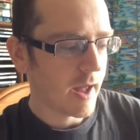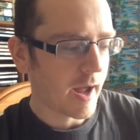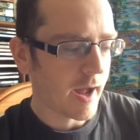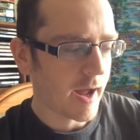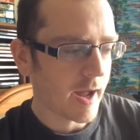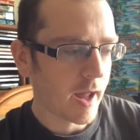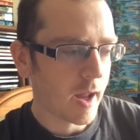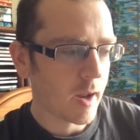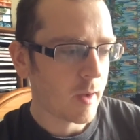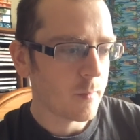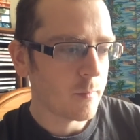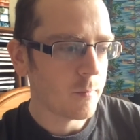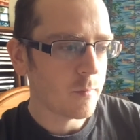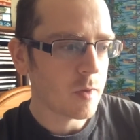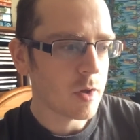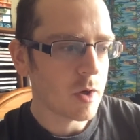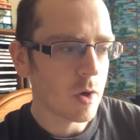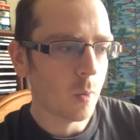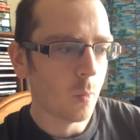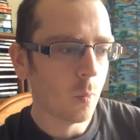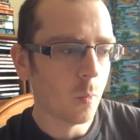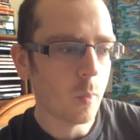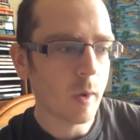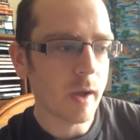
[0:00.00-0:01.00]
You
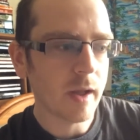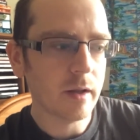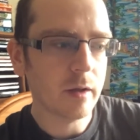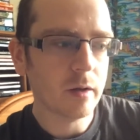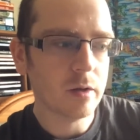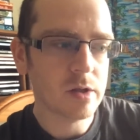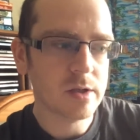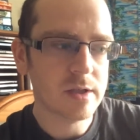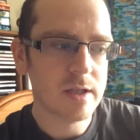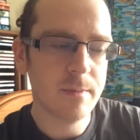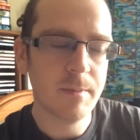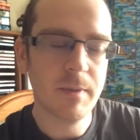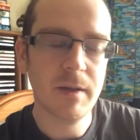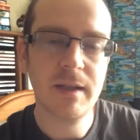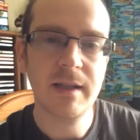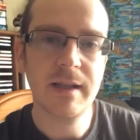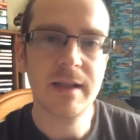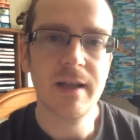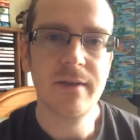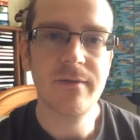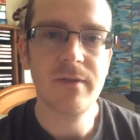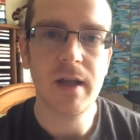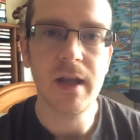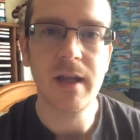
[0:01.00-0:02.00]
know, we typically
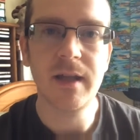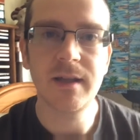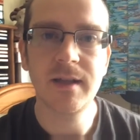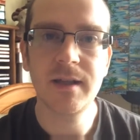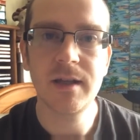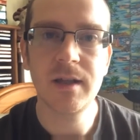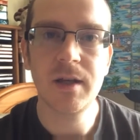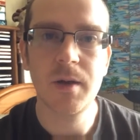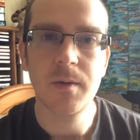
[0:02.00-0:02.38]
live in,